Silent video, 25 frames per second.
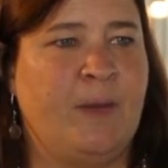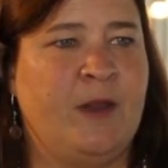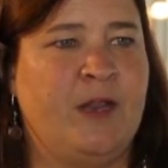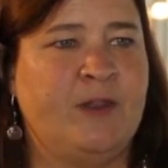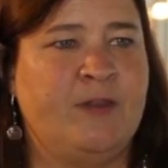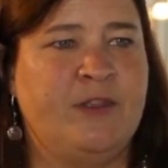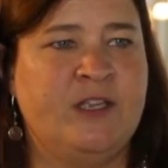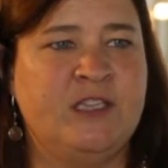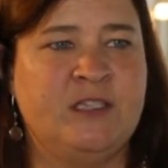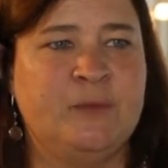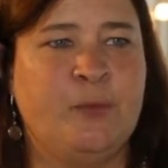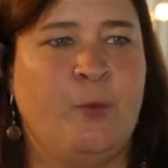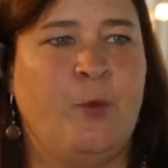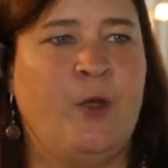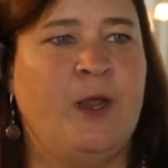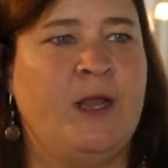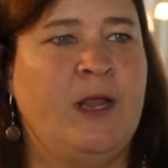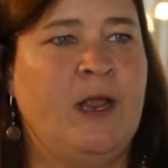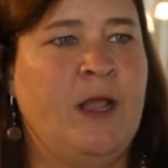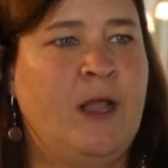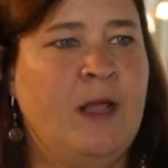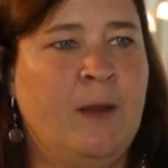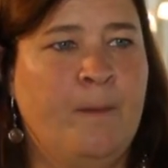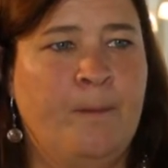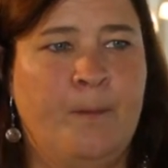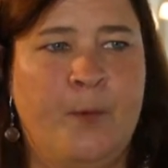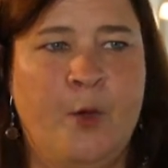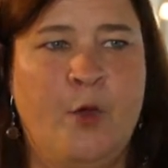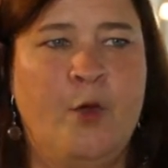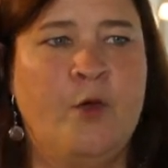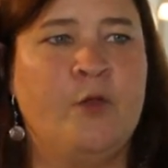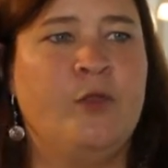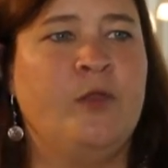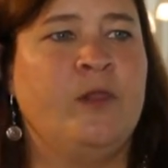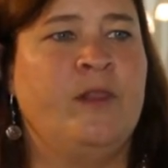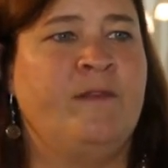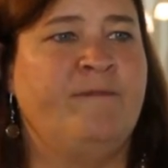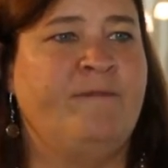But at this point,
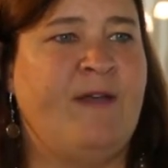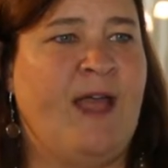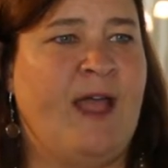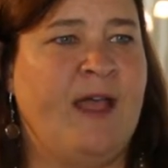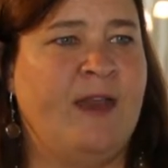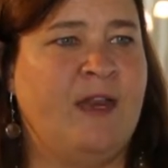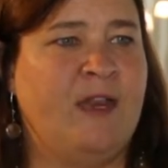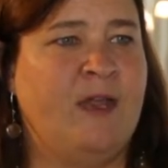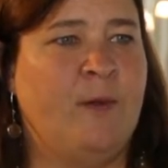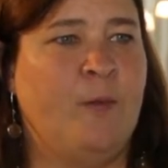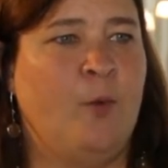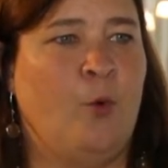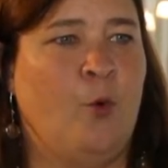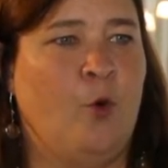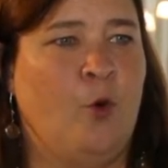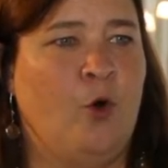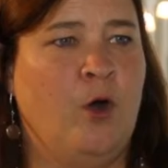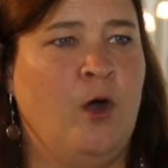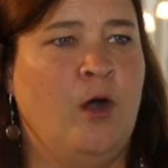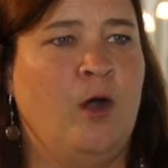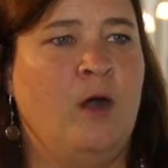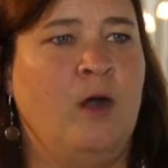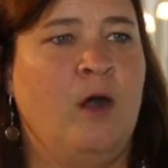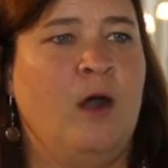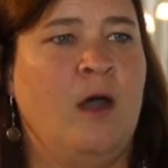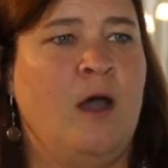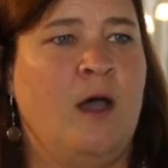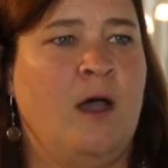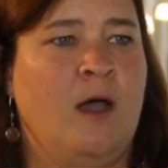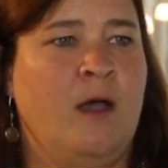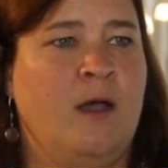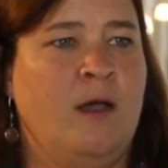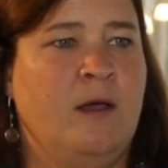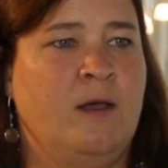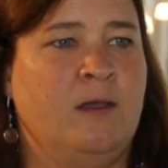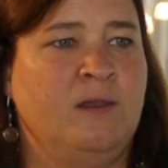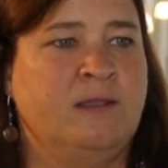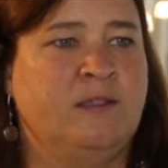both lenvatinib or
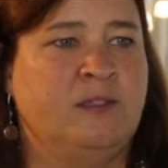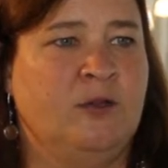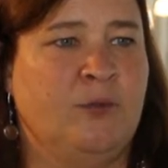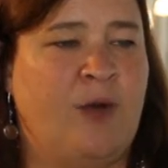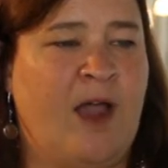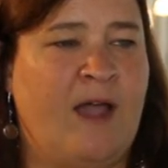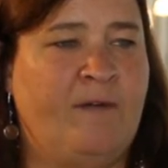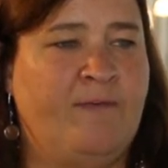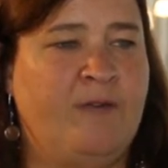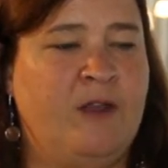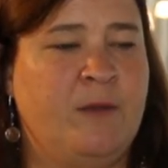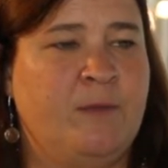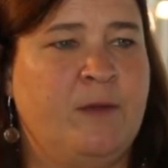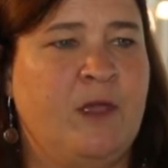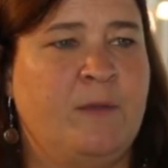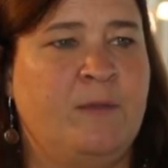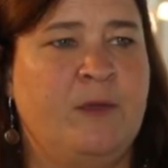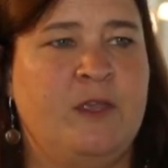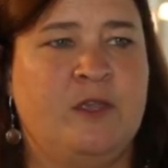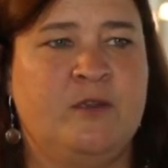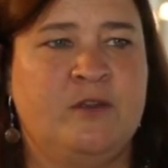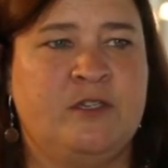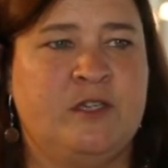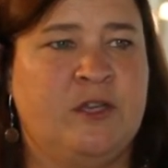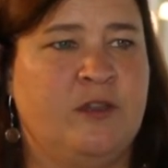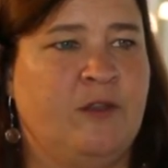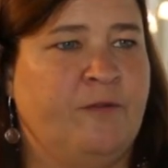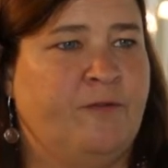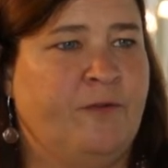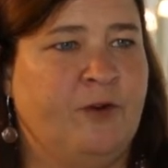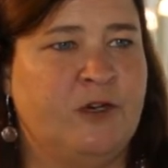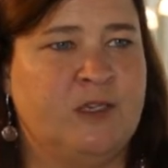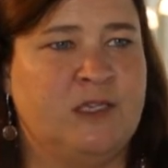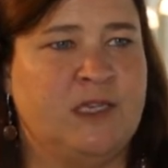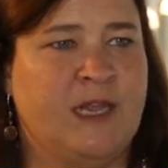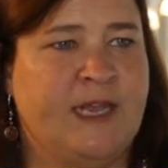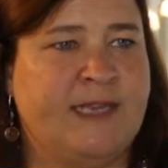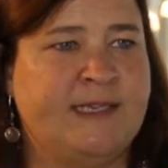sorafenib can be used in the
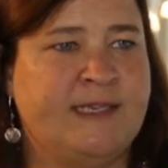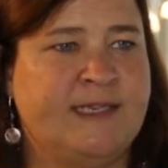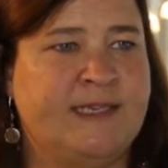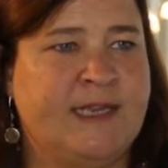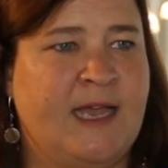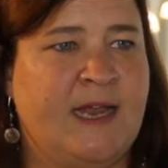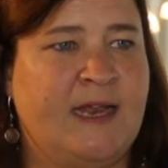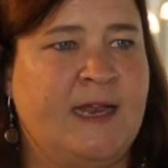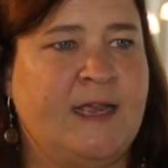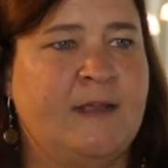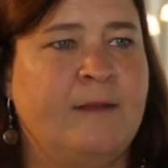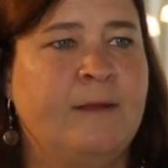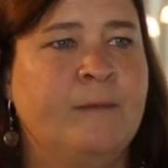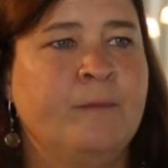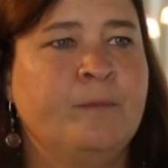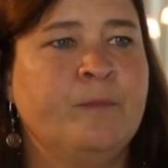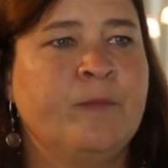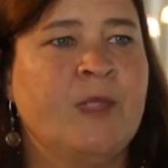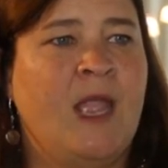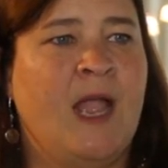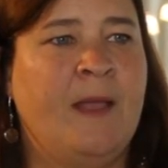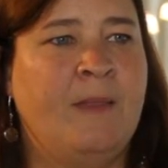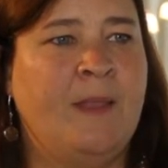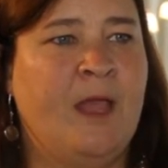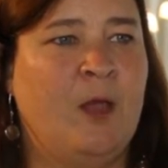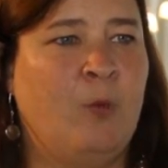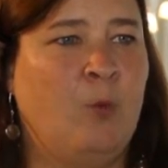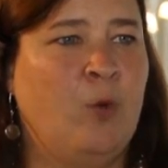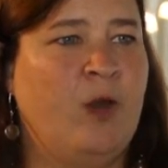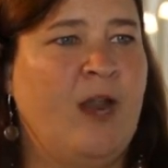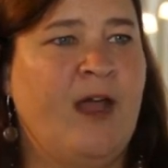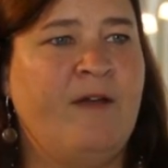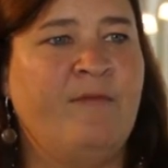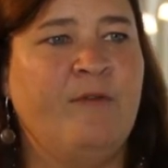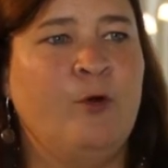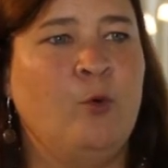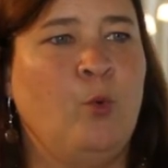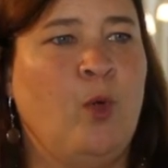first-line setting, and then
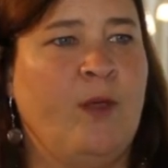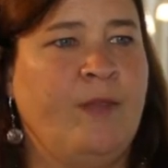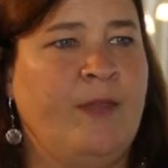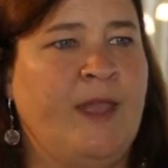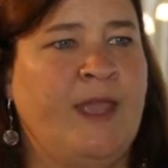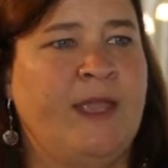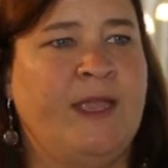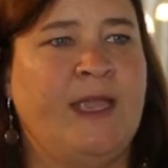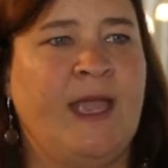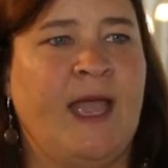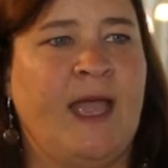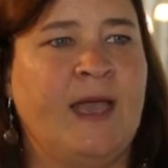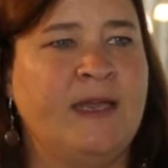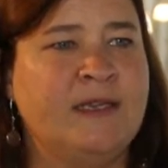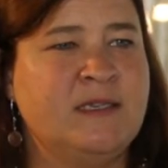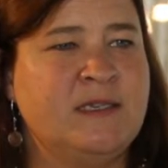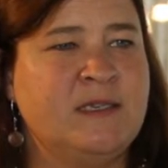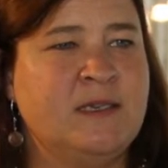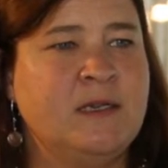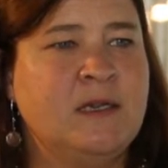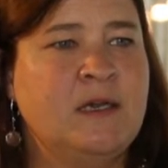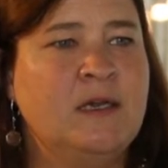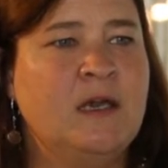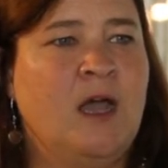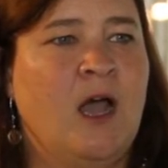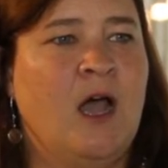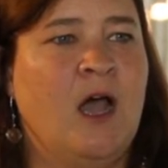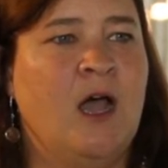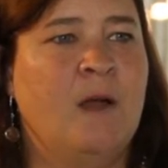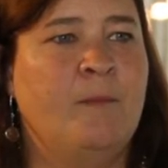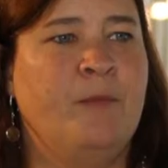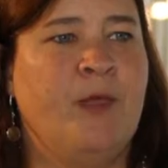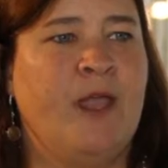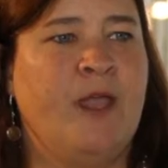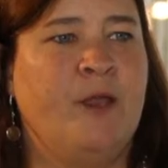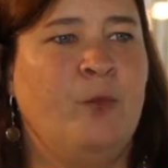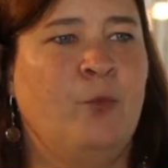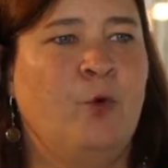whatever one they get,
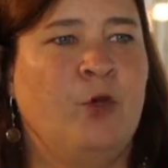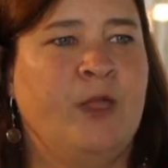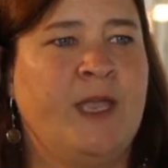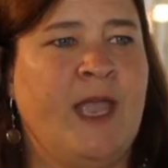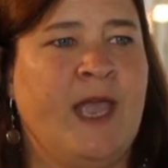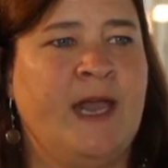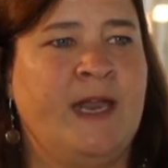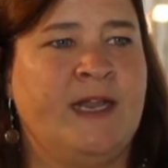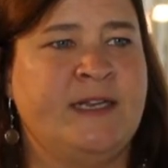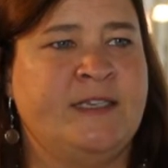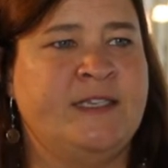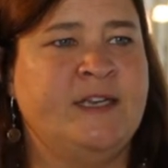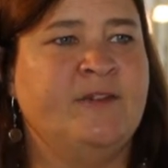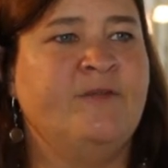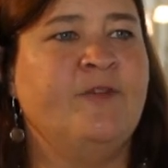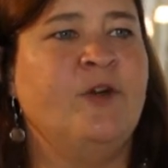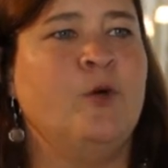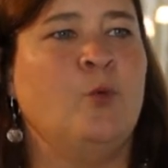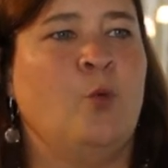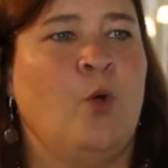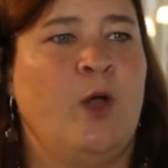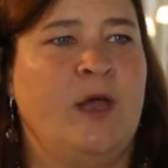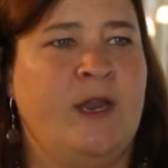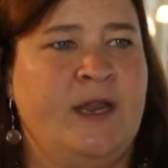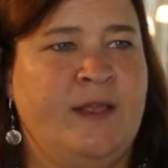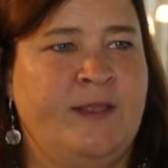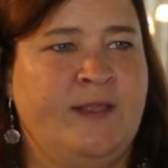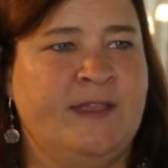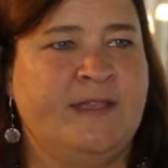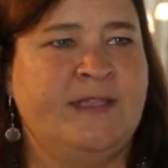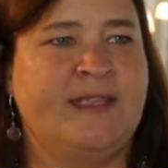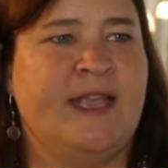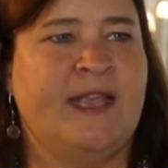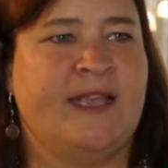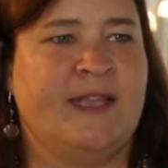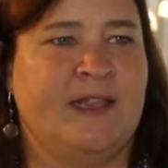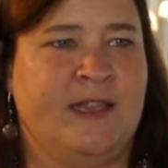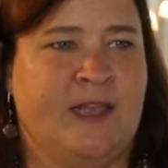they will get a different one in the
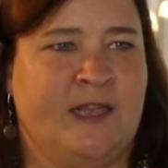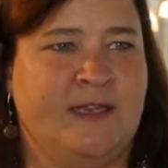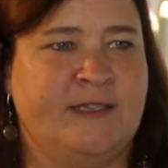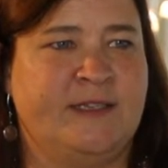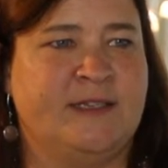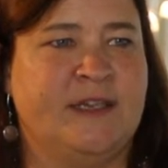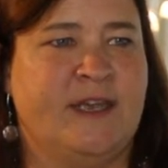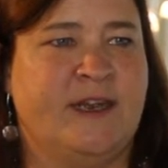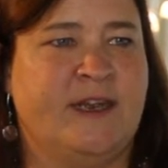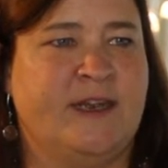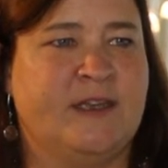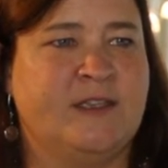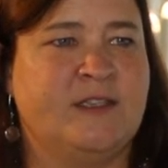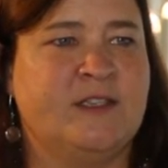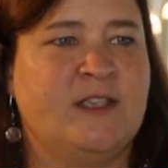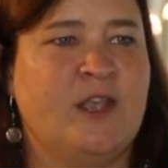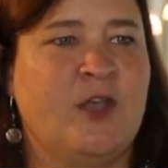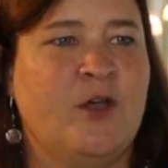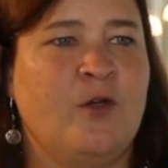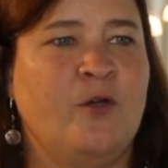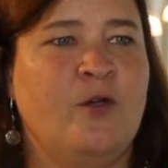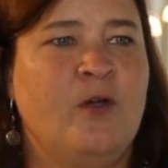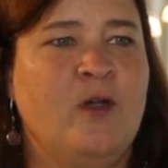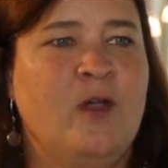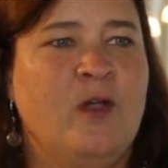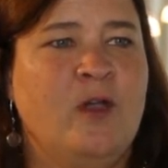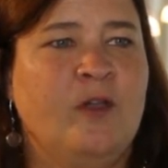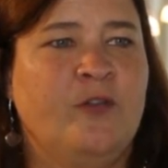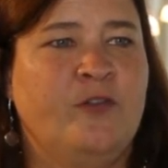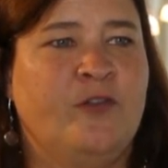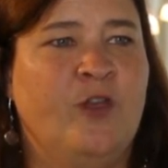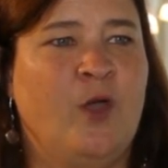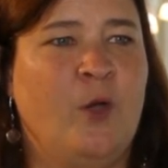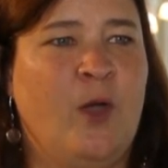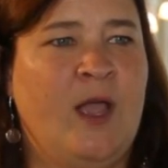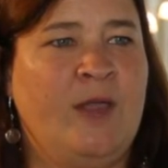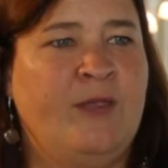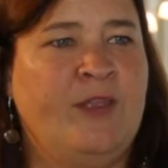second-line setting. So
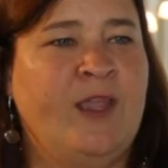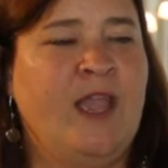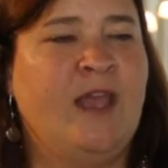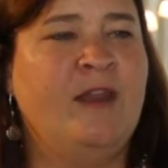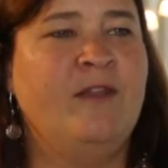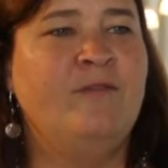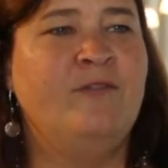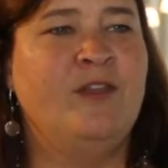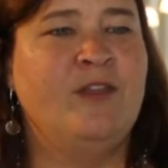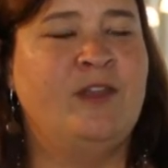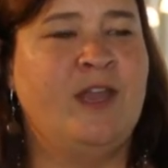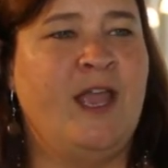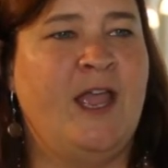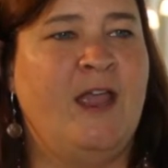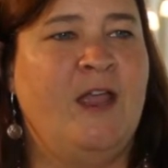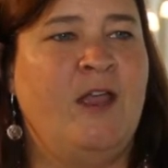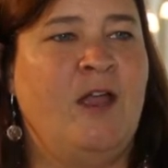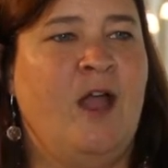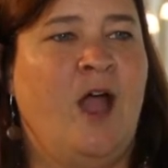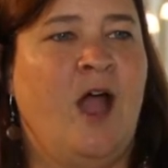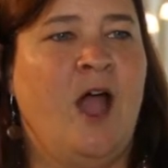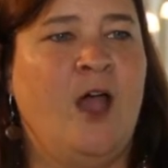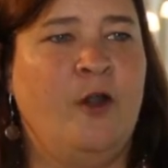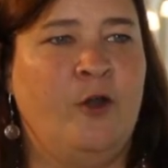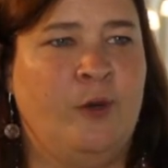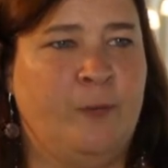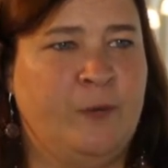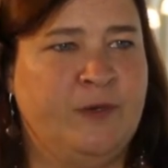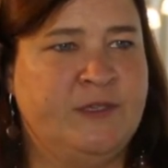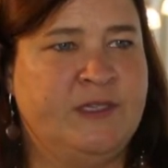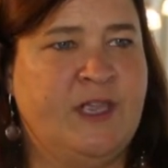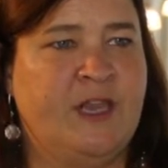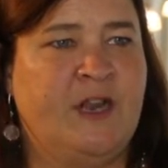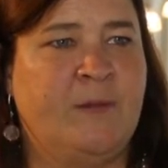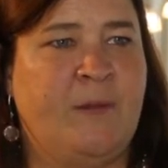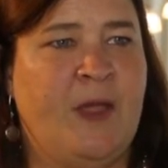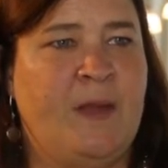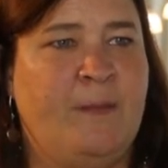at the end of the day,
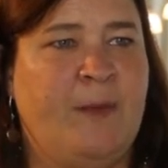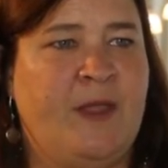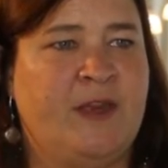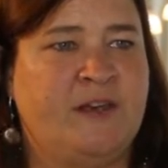100% of my